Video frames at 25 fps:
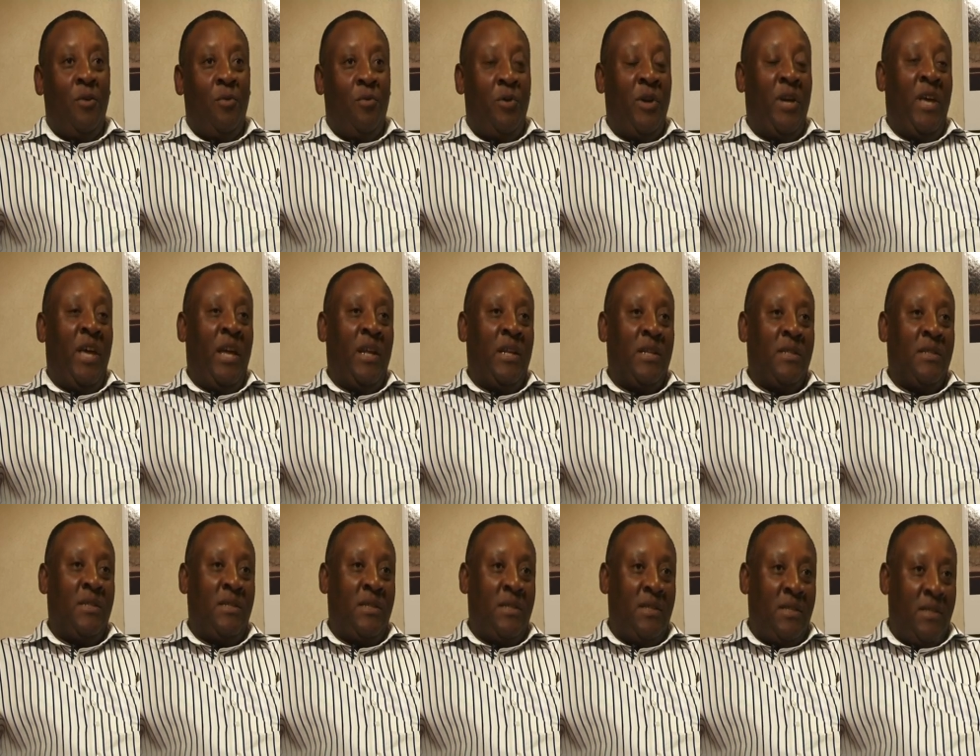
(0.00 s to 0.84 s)
we
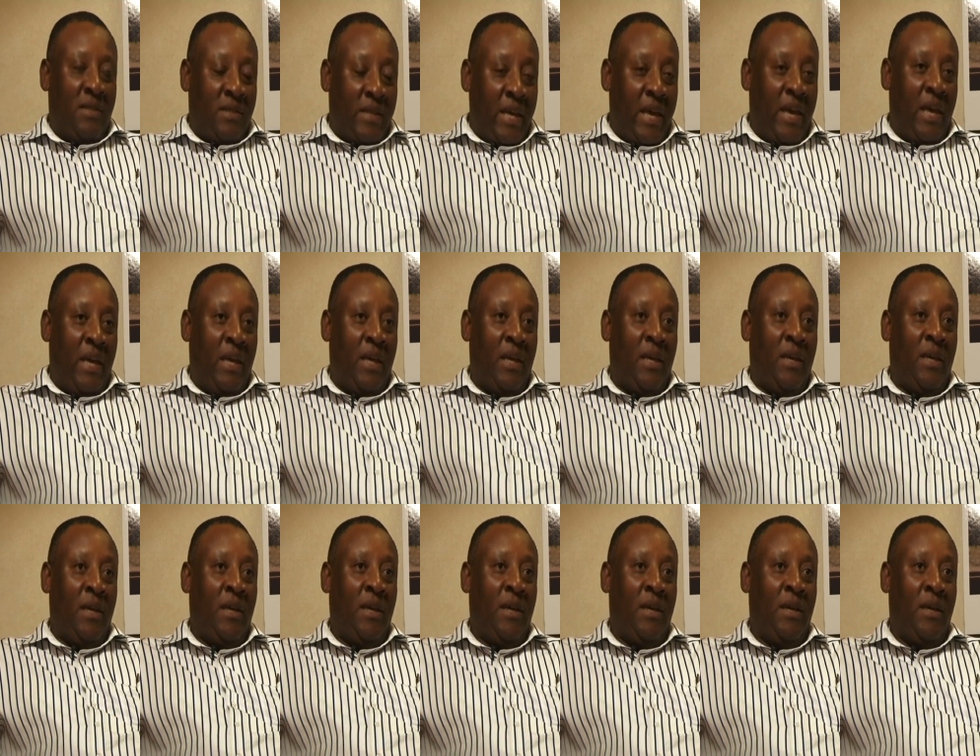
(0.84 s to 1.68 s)
can say,
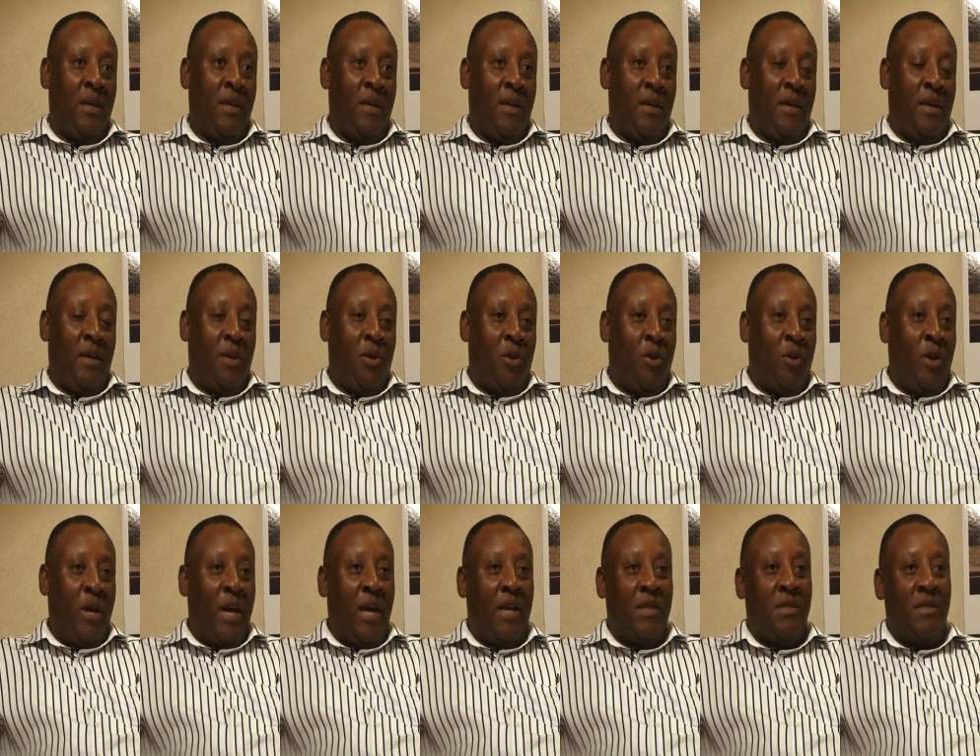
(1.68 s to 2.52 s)
you
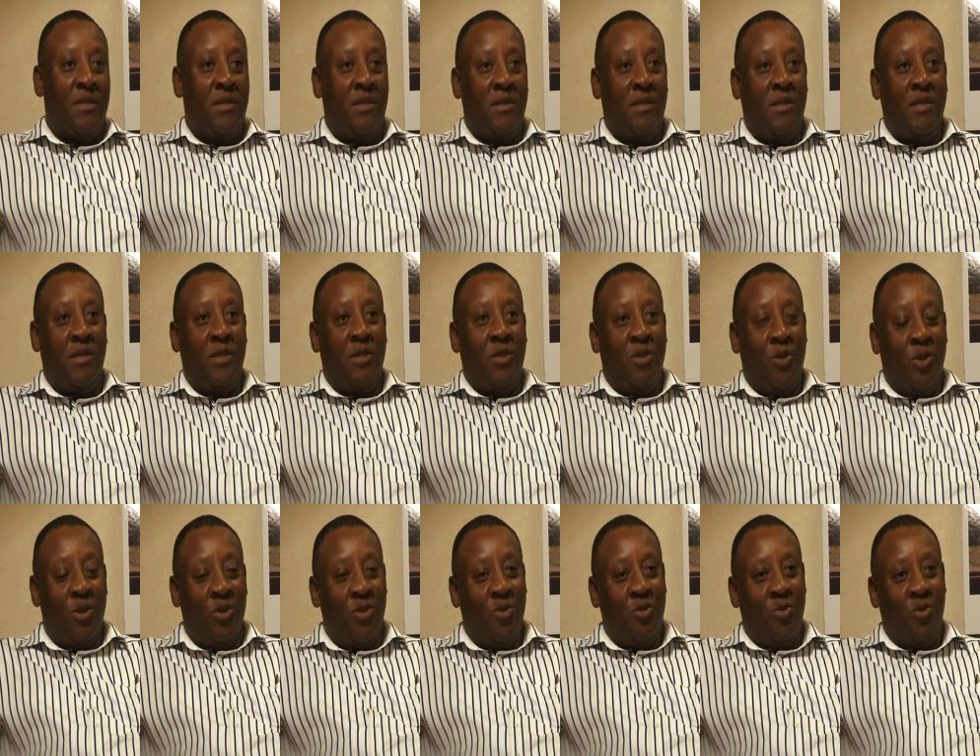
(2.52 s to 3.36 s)
know, as the
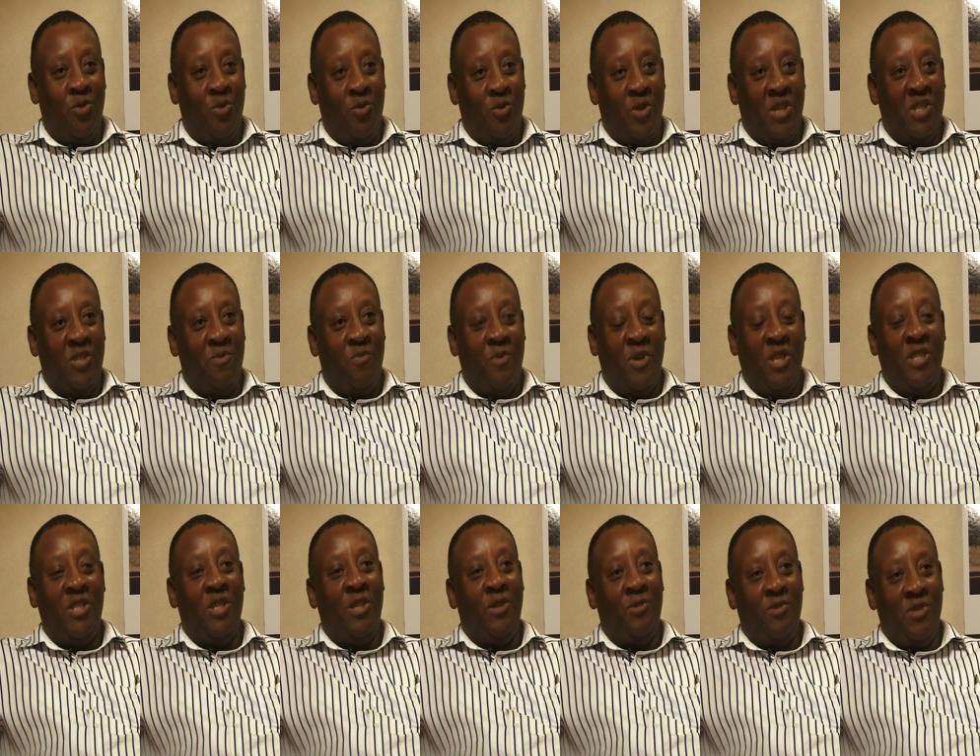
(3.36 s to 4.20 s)
not so to
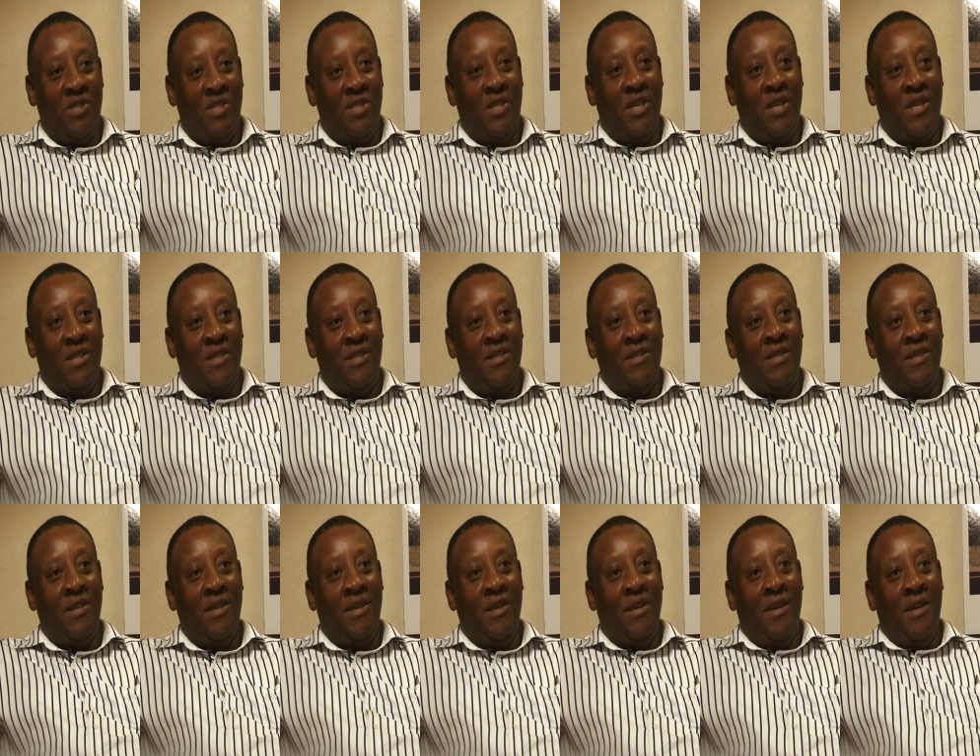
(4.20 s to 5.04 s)
expression would say it,
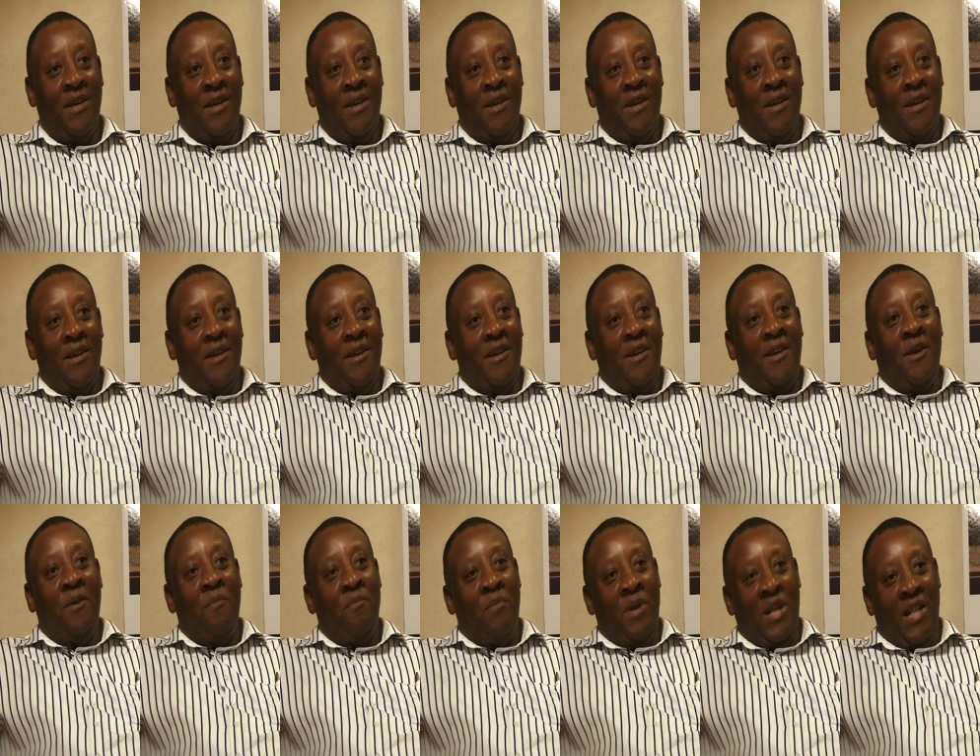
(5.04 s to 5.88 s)

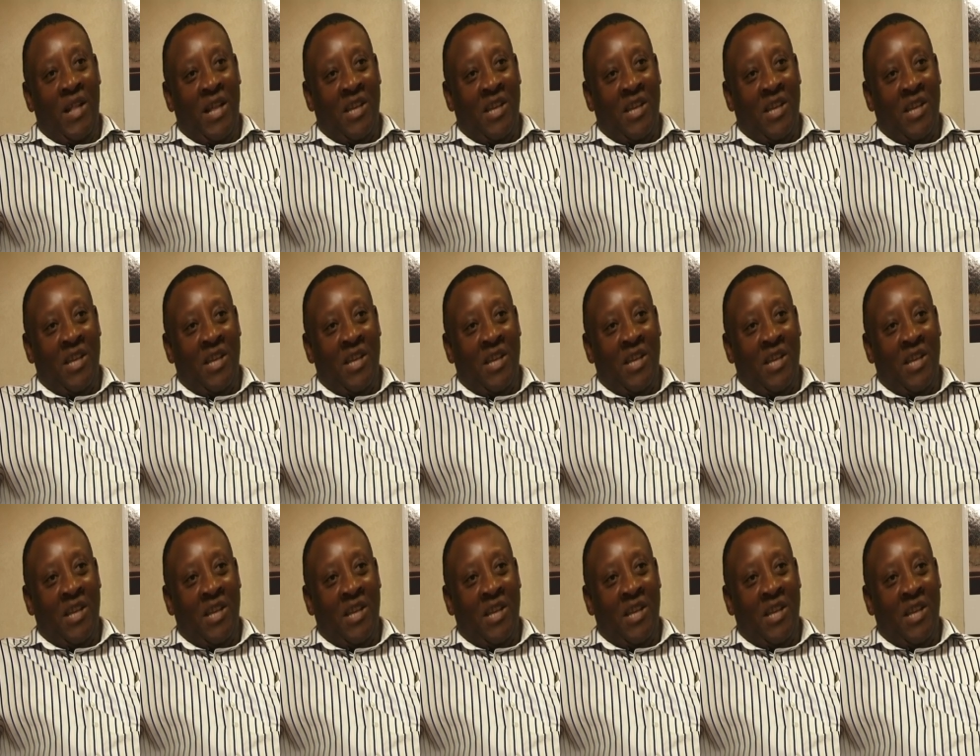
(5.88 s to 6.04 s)
and